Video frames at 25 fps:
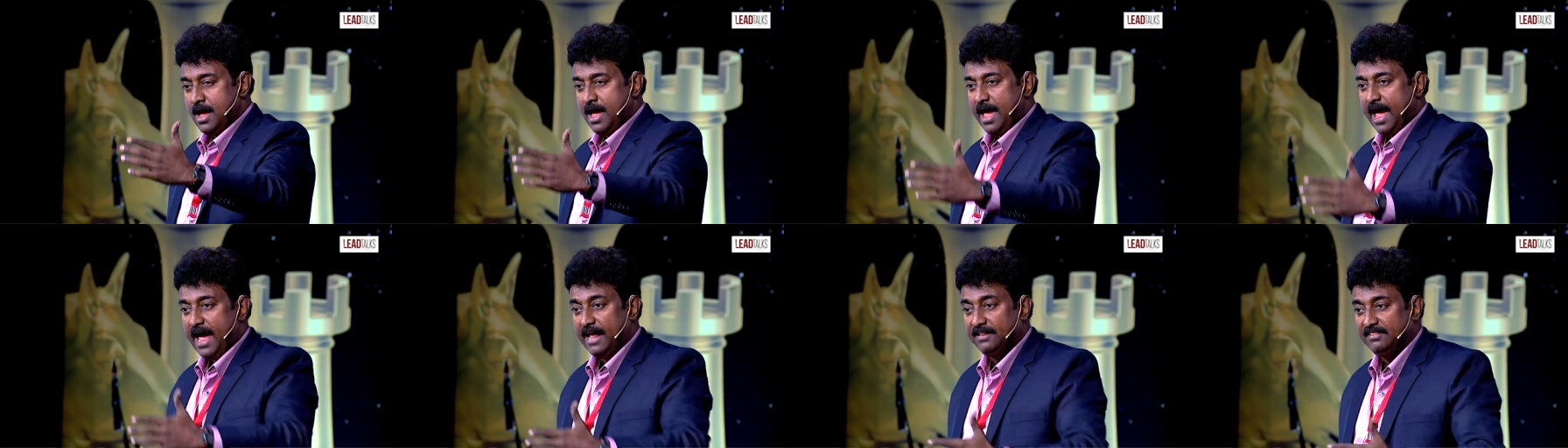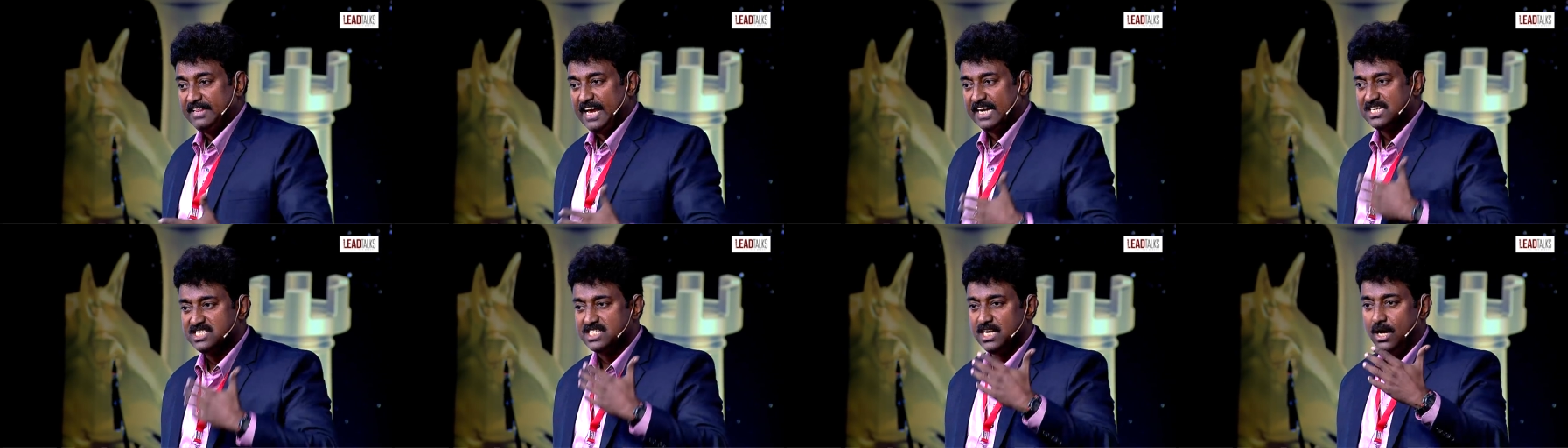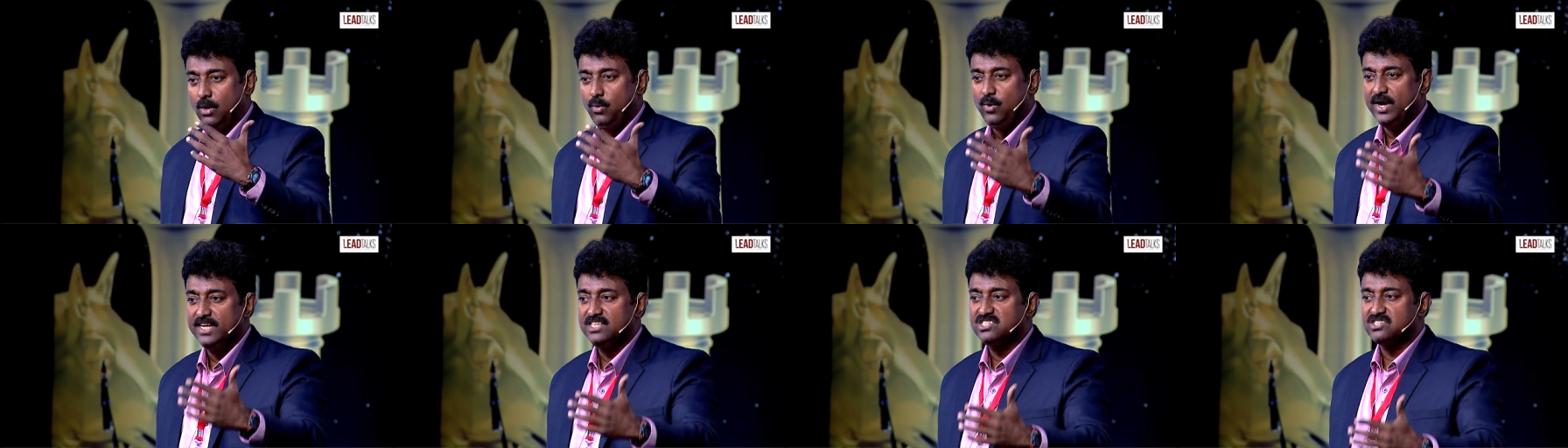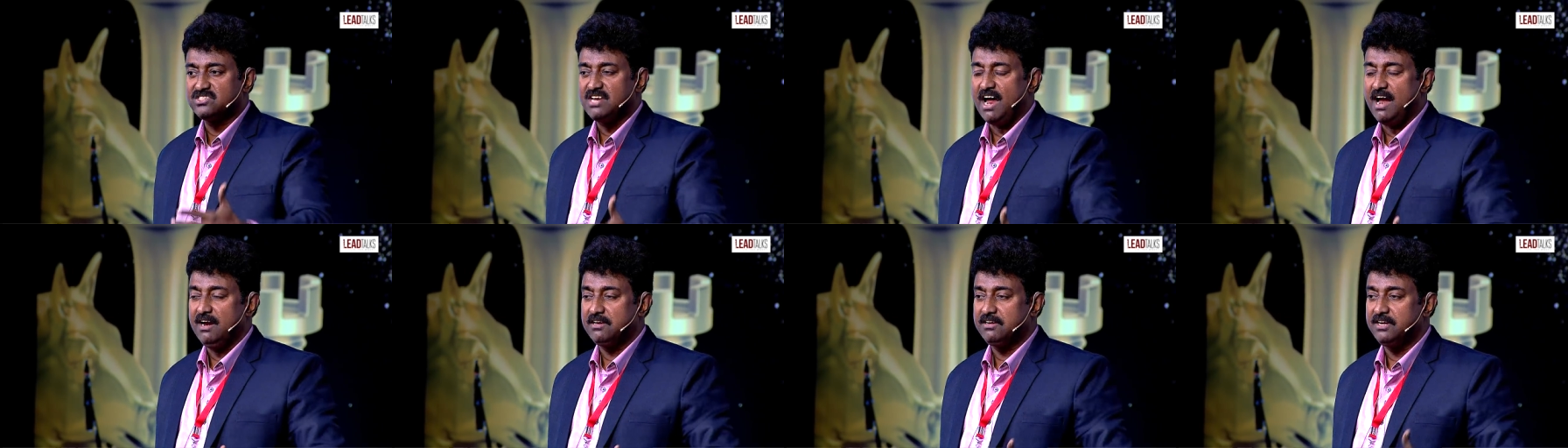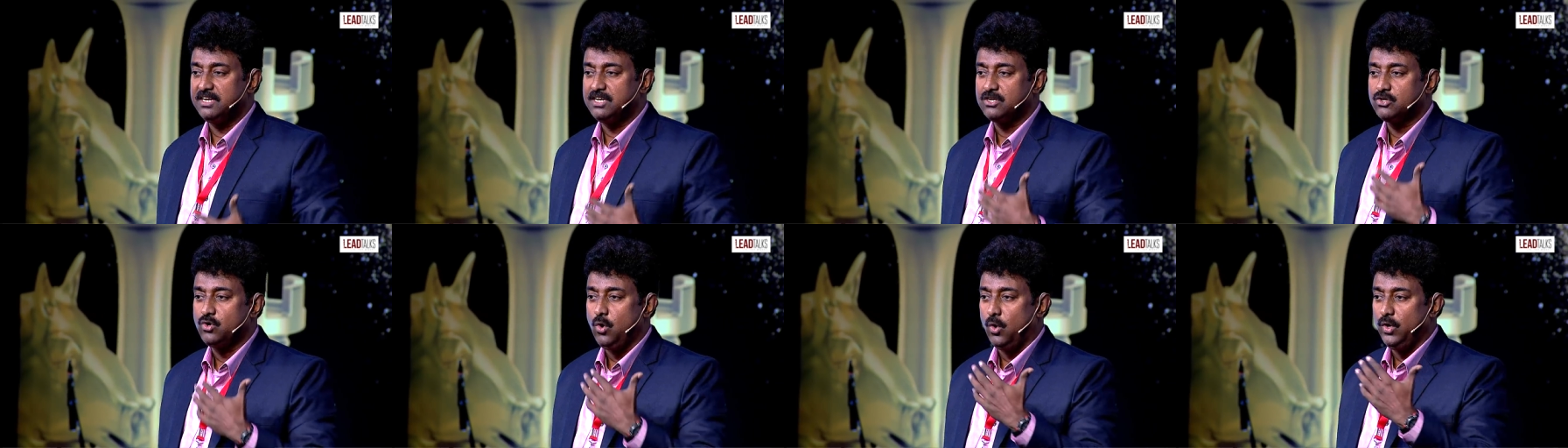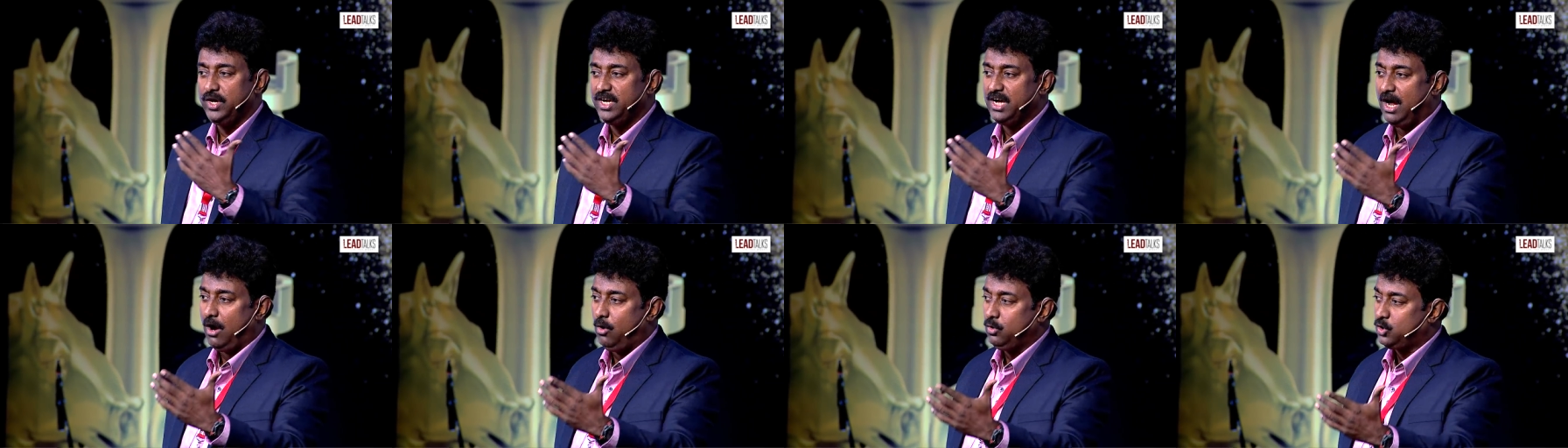And that's how I started
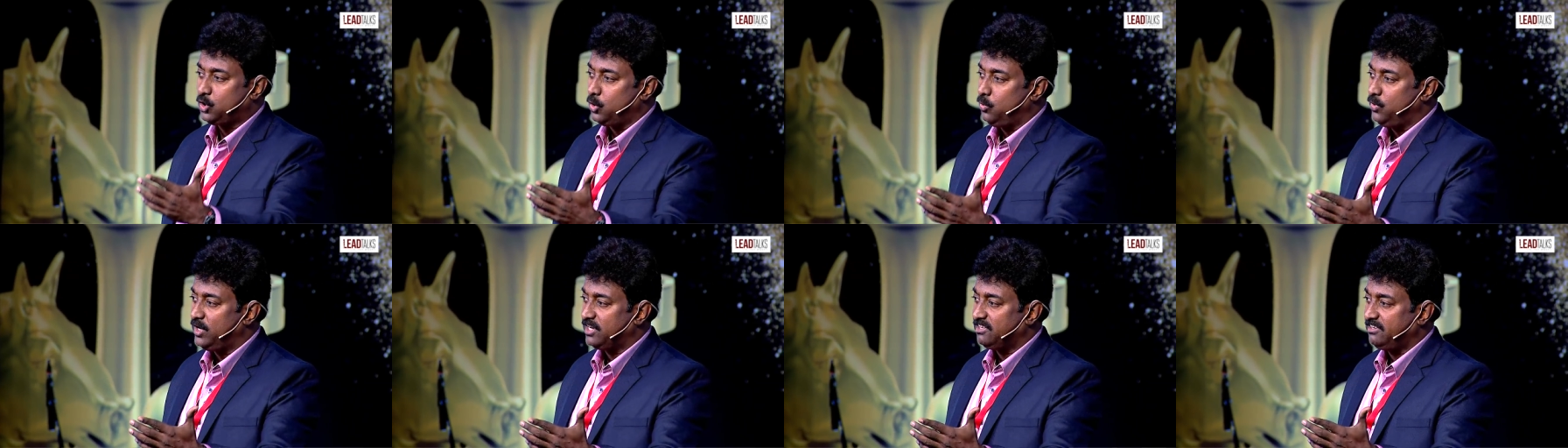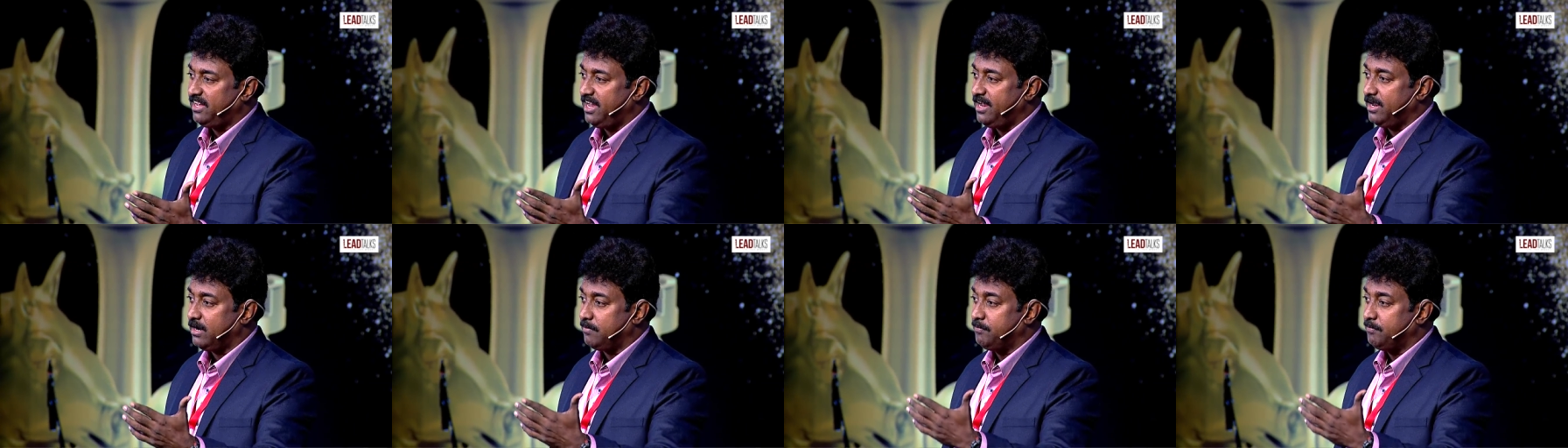going out over there,